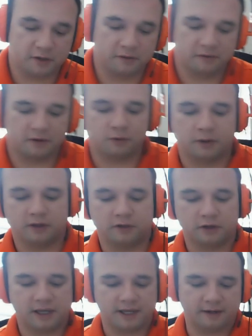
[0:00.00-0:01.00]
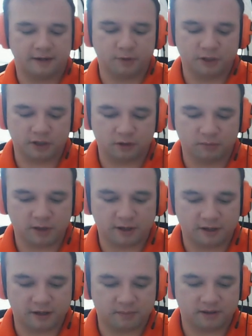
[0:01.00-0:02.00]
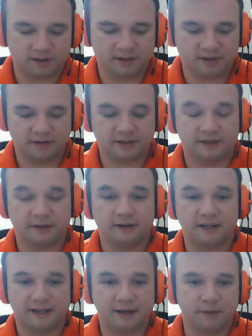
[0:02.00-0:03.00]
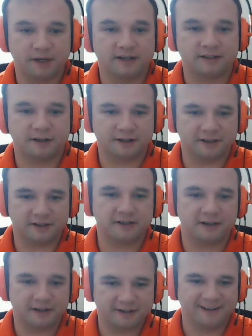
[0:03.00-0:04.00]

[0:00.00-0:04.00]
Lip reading: a quick look at it when Joe brought it up, and I was like, okay, yeah, we got to talk to this guy.